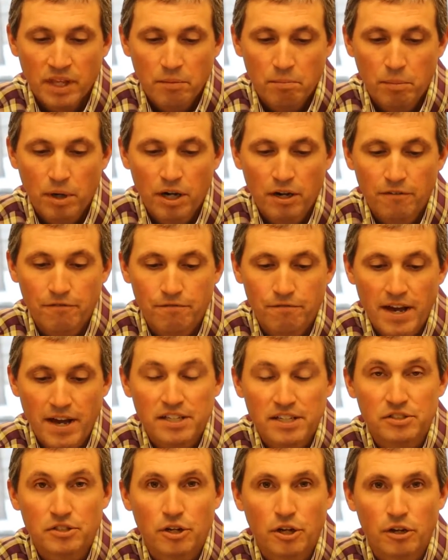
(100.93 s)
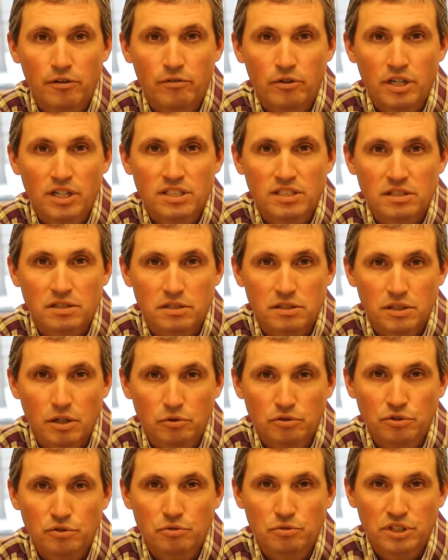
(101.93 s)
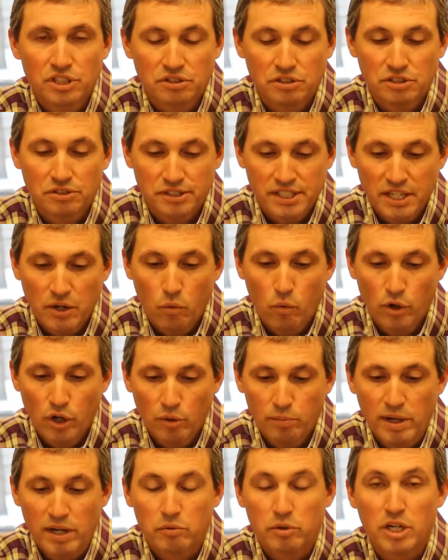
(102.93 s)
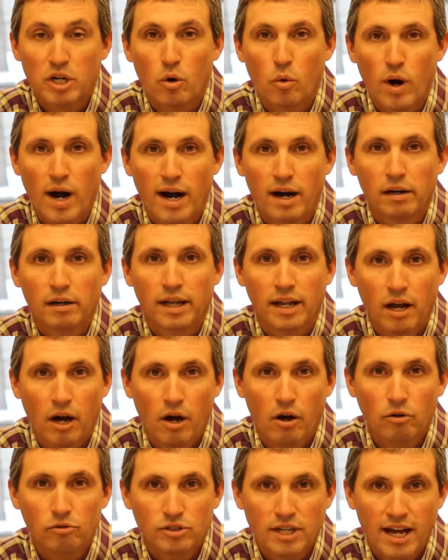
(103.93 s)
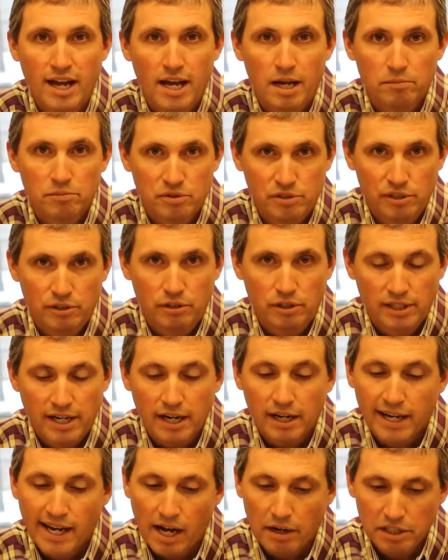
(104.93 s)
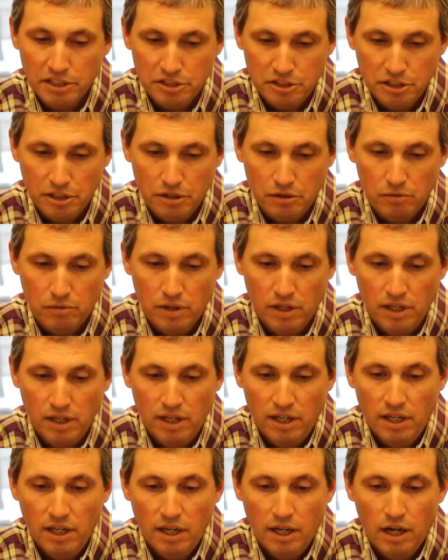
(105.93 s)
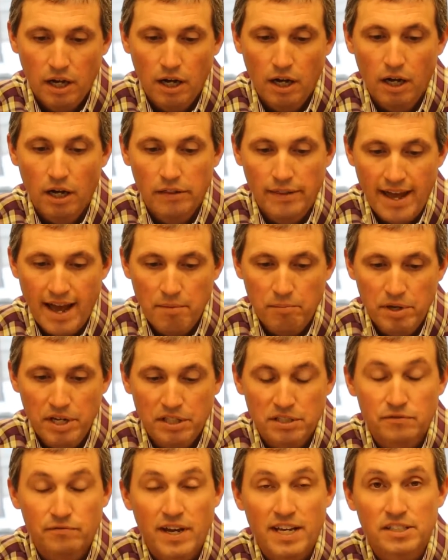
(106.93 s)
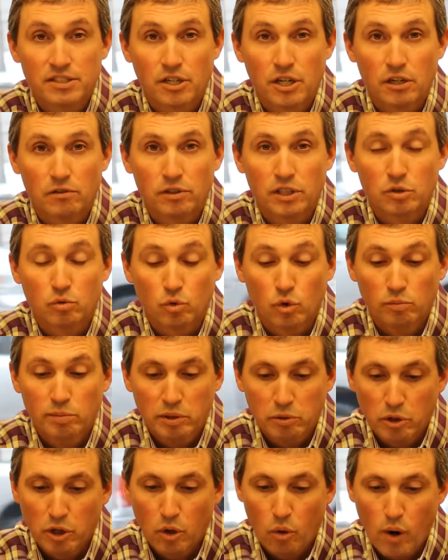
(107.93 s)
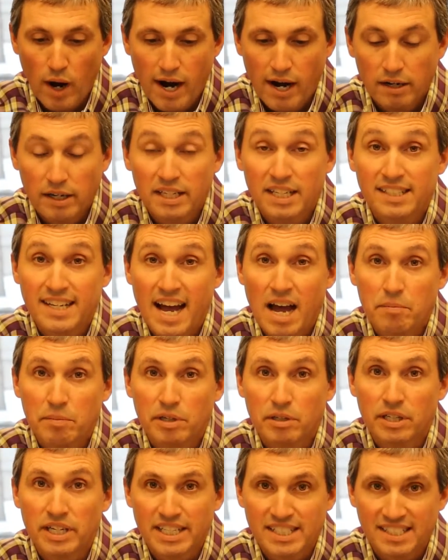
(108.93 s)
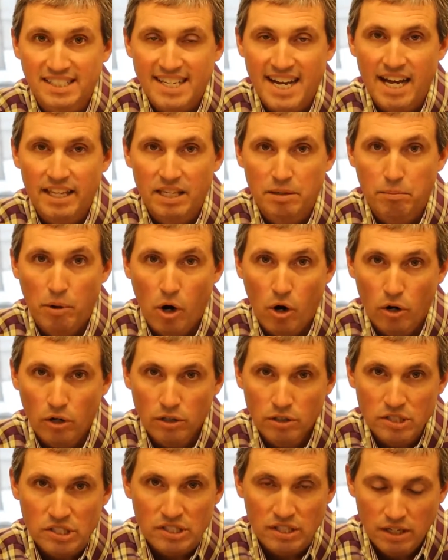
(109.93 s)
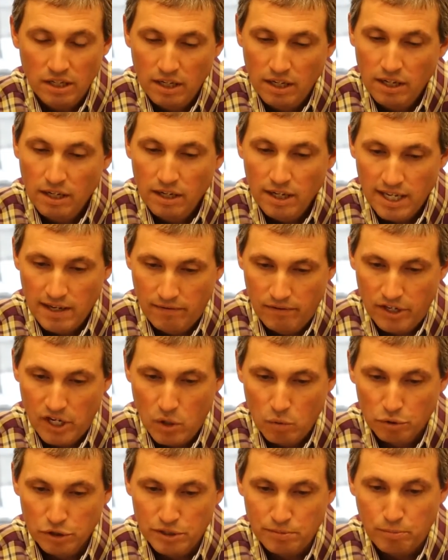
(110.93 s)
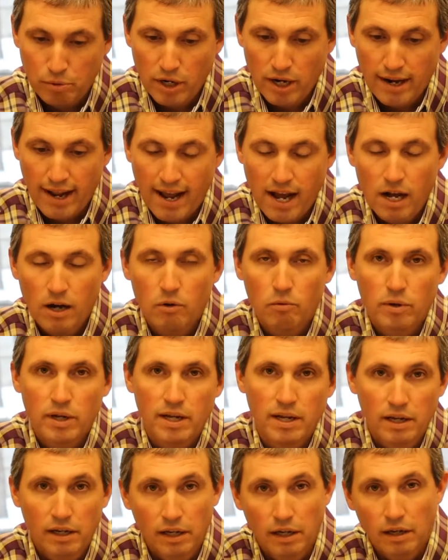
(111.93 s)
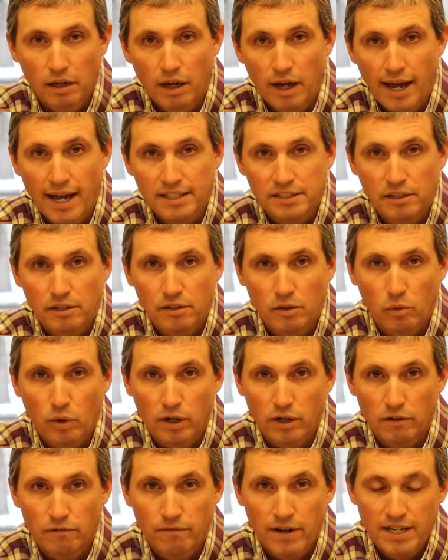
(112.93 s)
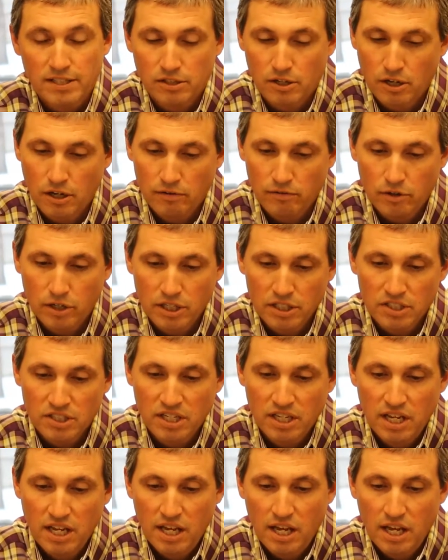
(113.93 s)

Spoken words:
But face coverings and social distancing will be required at all times during our county show. That means face coverings will be required anytime you're inside the barns. Even though we're spread out, we ask you to wear your face coverings.